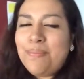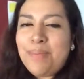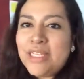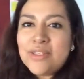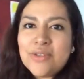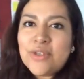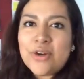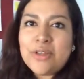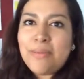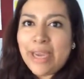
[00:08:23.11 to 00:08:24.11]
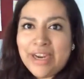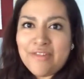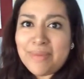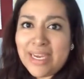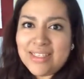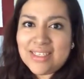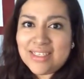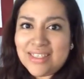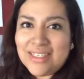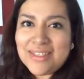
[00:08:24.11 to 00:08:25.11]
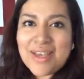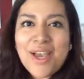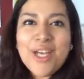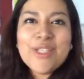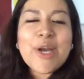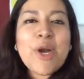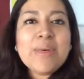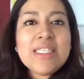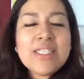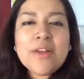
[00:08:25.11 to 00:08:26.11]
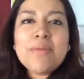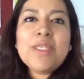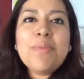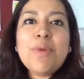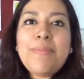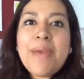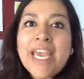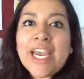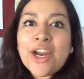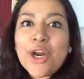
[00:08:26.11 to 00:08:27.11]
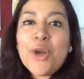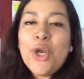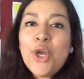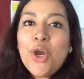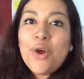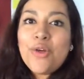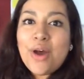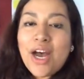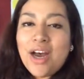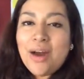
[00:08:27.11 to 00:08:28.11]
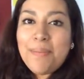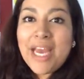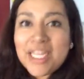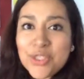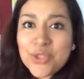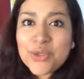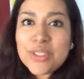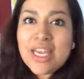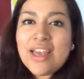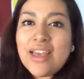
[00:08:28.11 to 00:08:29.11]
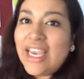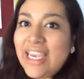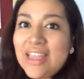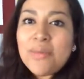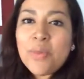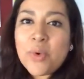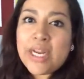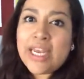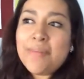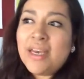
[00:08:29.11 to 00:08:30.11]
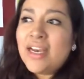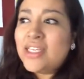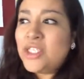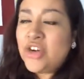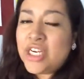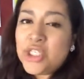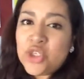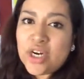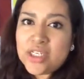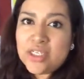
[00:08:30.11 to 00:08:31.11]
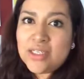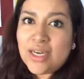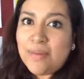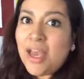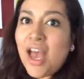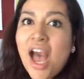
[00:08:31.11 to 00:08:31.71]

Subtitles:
Pencils are the bane of my existence. So I always tell them to prepare pencils in the morning, because during instruction time,